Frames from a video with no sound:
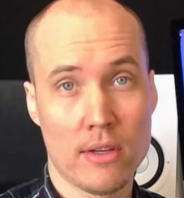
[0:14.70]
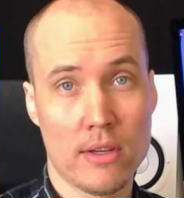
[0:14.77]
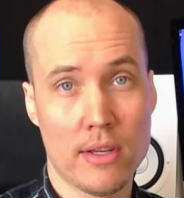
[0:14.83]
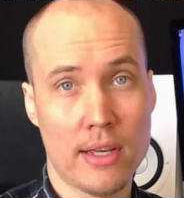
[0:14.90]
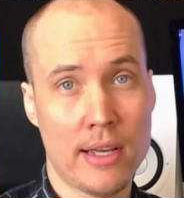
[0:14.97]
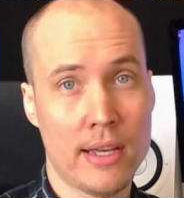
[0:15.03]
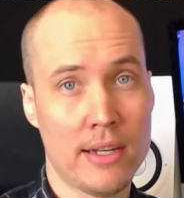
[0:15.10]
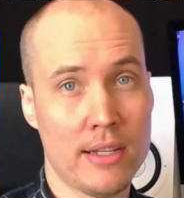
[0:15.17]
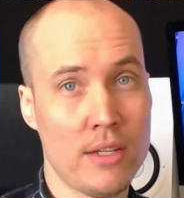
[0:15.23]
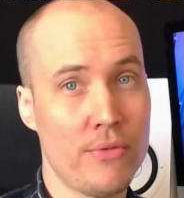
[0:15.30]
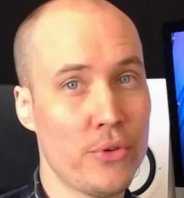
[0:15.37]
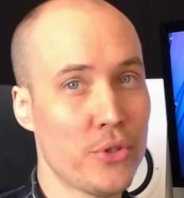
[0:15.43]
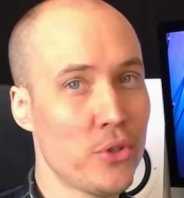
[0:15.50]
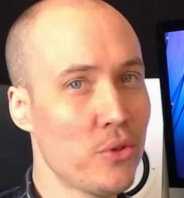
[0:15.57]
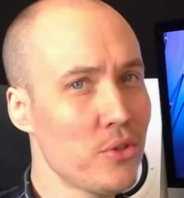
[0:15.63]
And
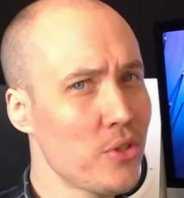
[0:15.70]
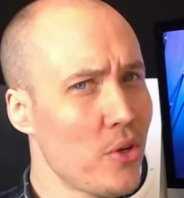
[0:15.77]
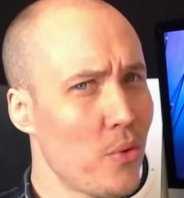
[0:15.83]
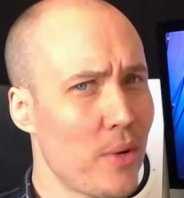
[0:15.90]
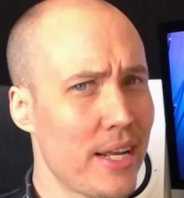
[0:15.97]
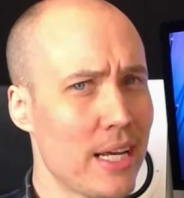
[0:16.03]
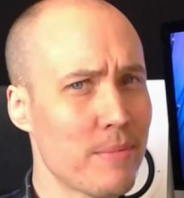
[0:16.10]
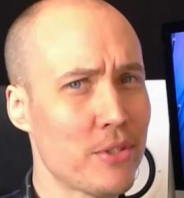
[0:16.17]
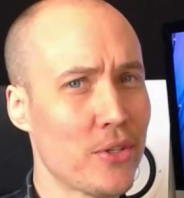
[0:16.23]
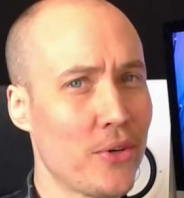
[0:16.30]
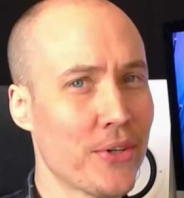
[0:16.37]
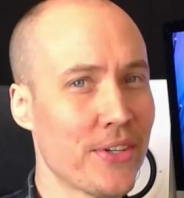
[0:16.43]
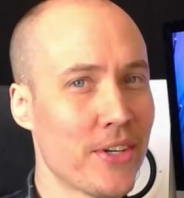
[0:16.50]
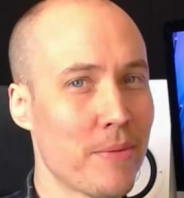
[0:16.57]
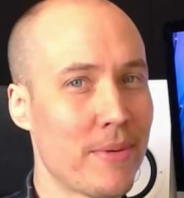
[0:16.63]
if you don't know what I'm
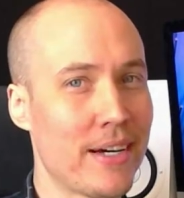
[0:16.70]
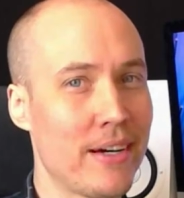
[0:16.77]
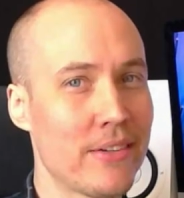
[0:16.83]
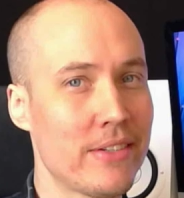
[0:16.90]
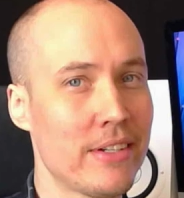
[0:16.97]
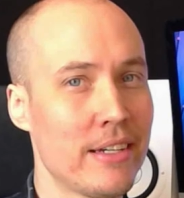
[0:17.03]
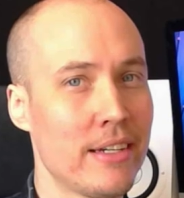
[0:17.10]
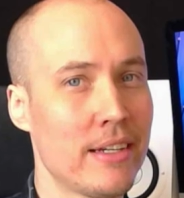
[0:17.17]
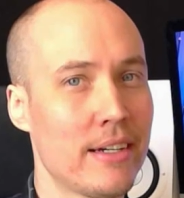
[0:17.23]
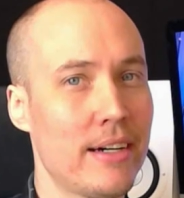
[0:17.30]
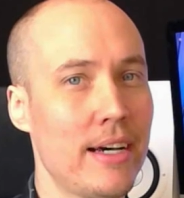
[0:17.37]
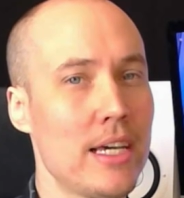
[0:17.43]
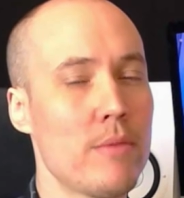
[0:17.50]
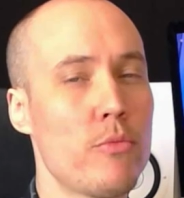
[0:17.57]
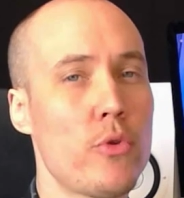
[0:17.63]
talking about,
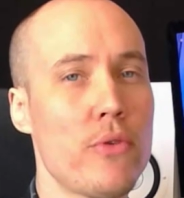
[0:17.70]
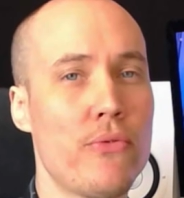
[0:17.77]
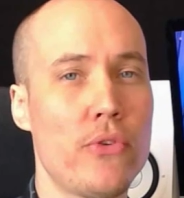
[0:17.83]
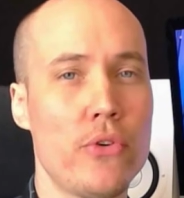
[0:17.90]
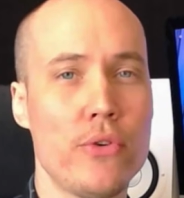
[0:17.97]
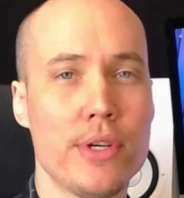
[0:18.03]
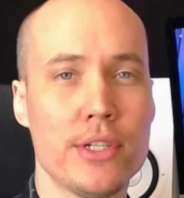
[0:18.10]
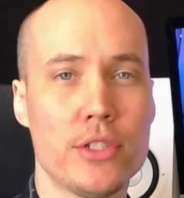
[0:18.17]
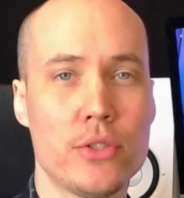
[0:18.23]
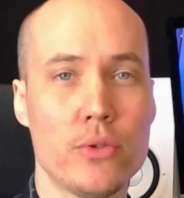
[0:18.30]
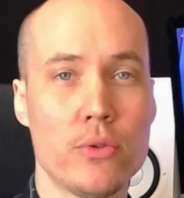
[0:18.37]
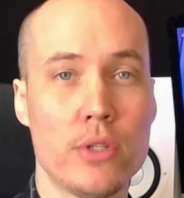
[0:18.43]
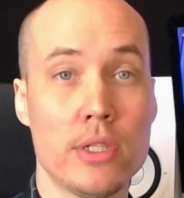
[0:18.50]
I am referring to the